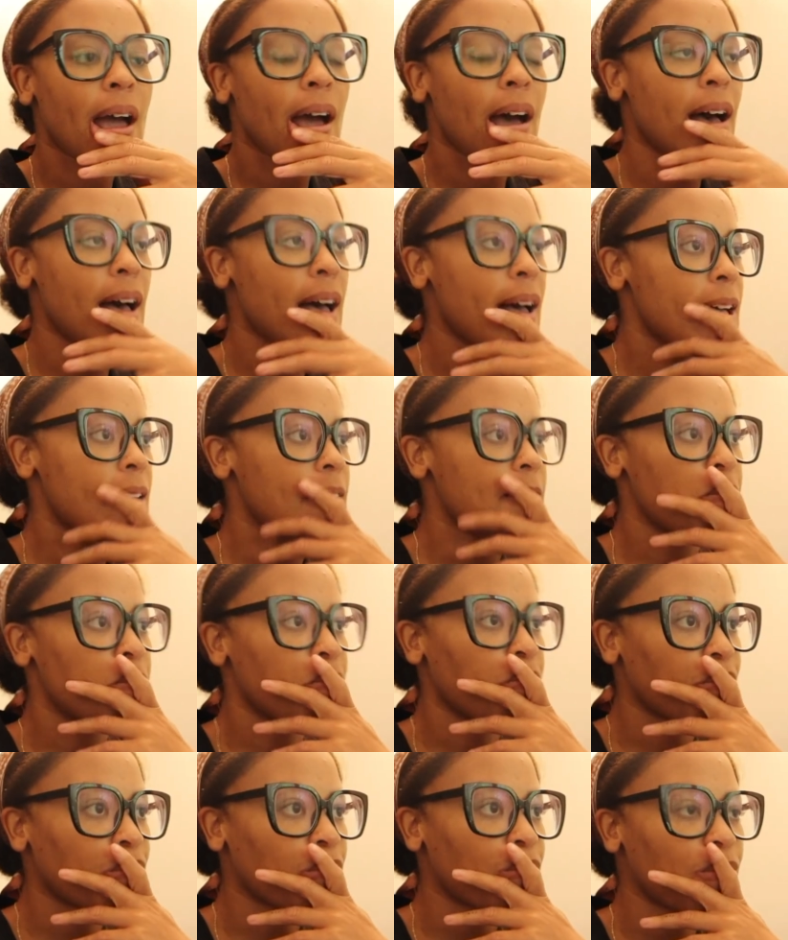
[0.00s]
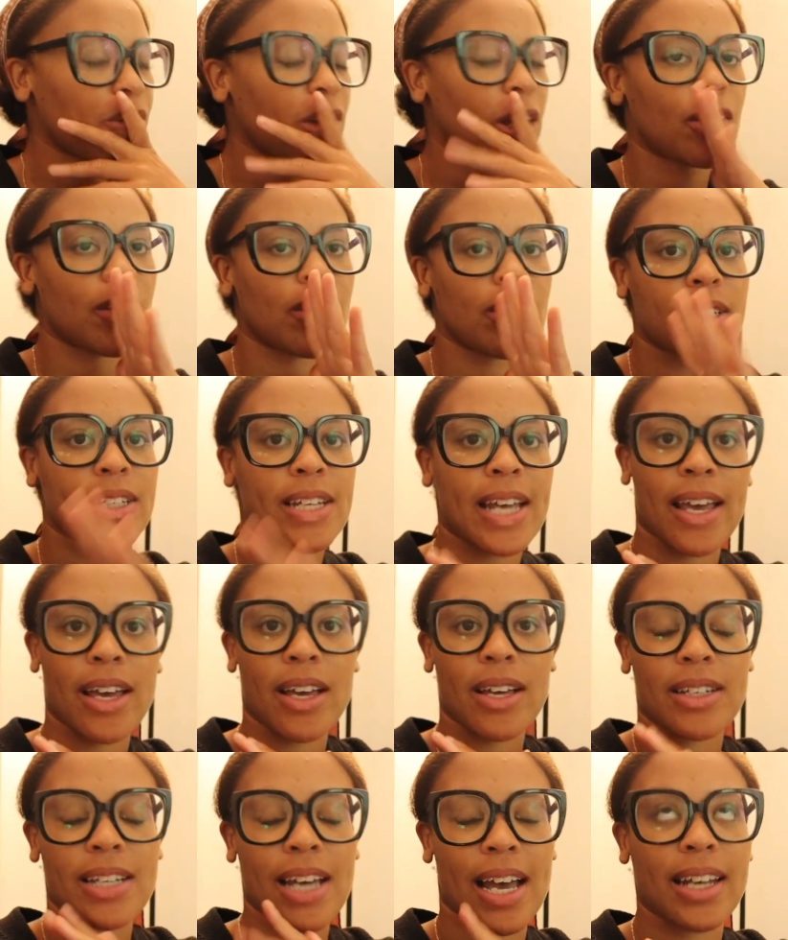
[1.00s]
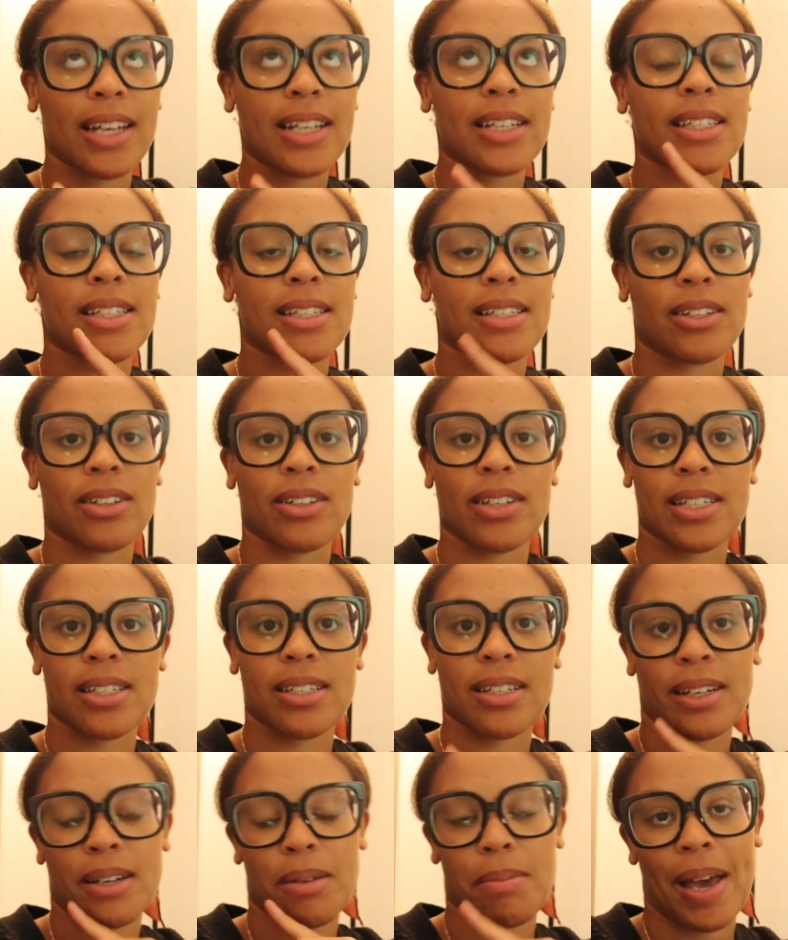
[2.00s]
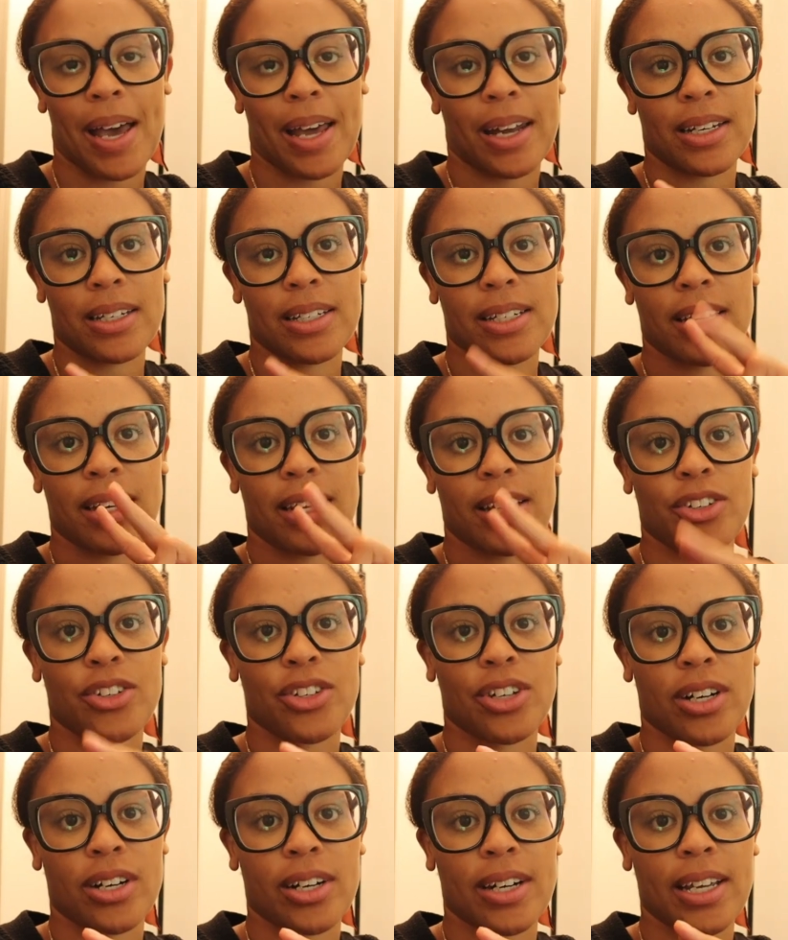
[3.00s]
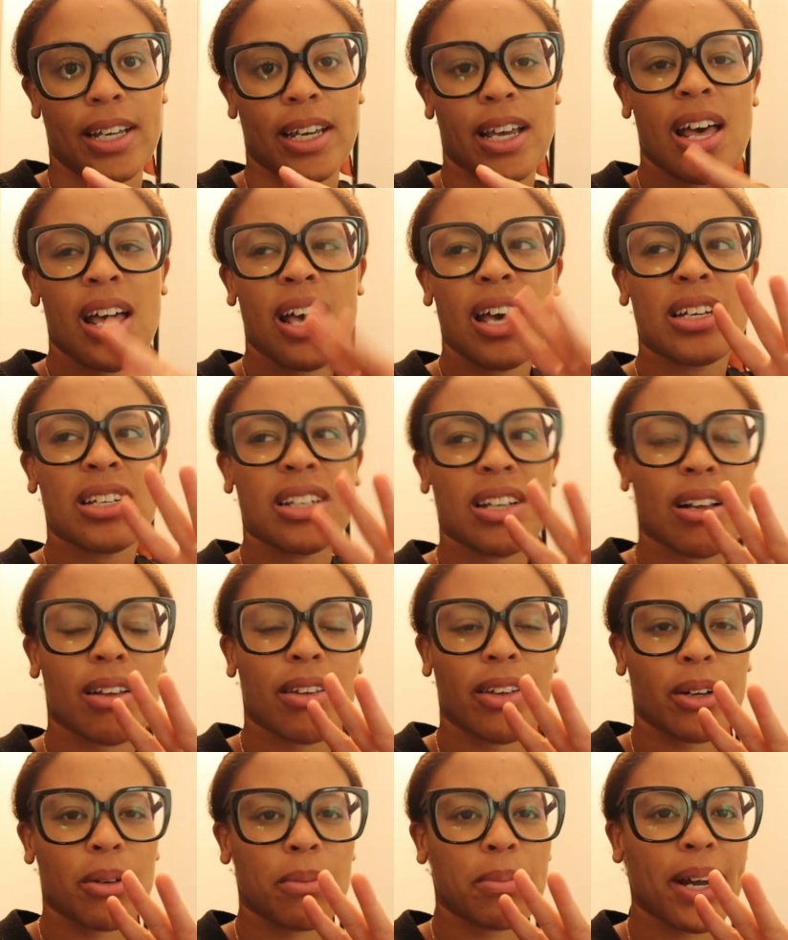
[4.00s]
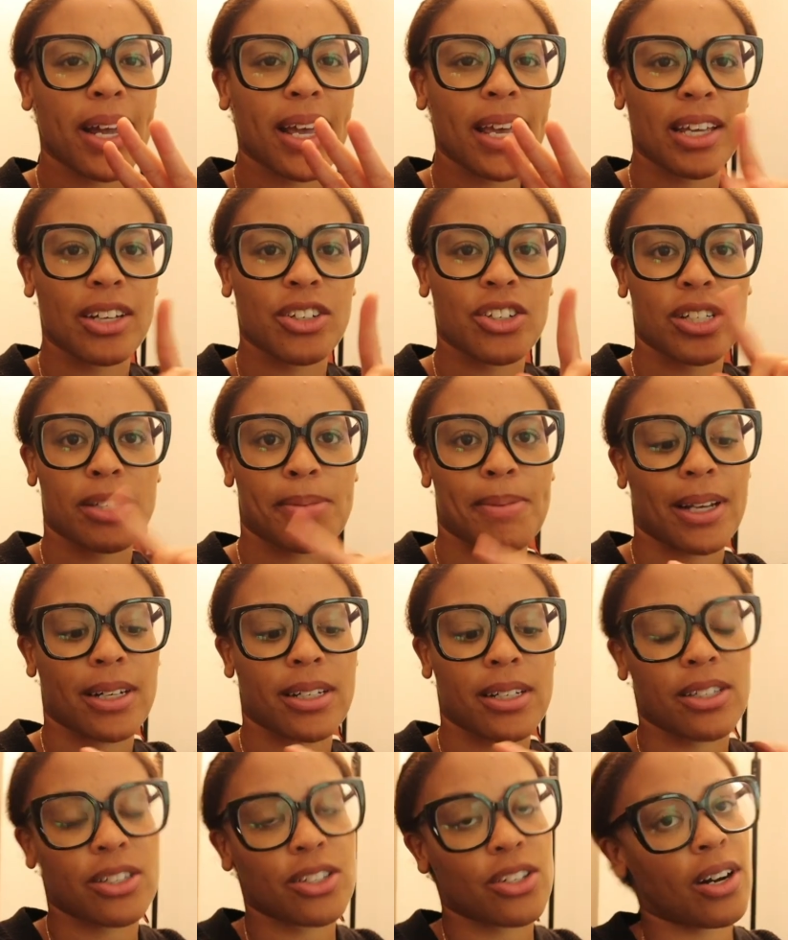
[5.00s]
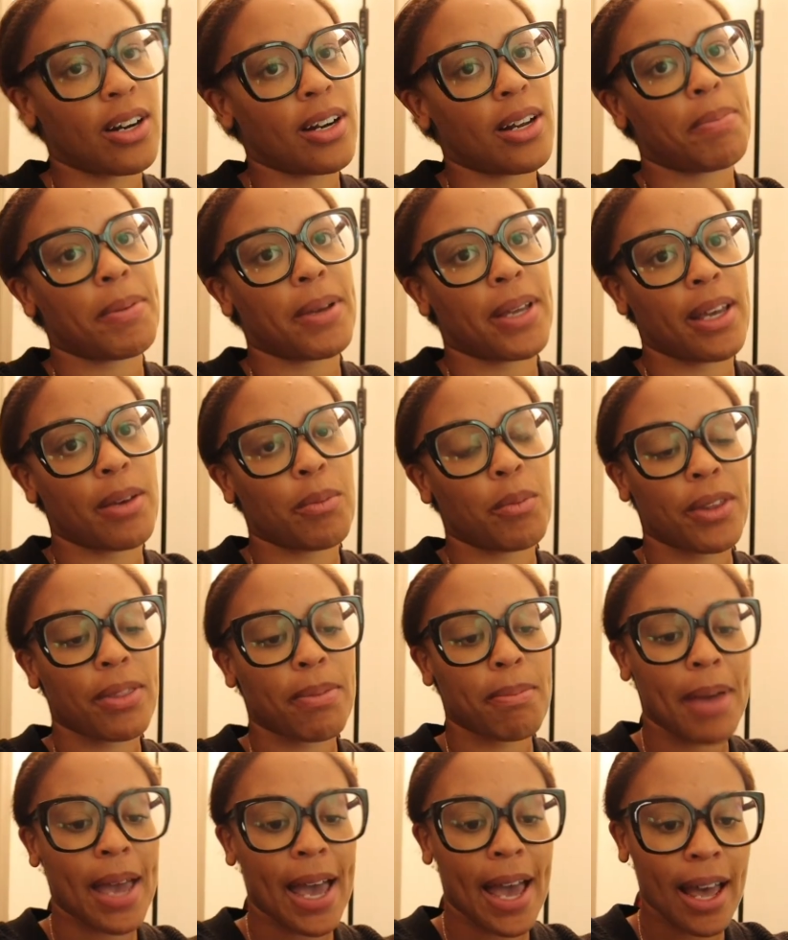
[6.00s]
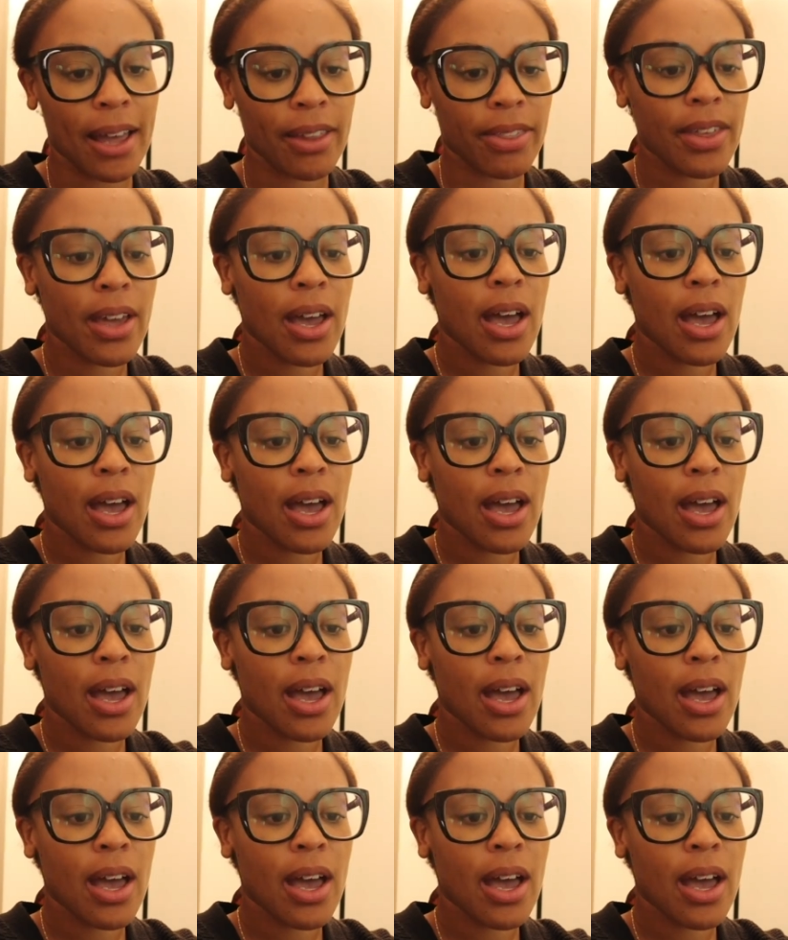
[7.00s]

Um, Titus is still listening to Paddington and Journey took a little break and she's about to start up again with math.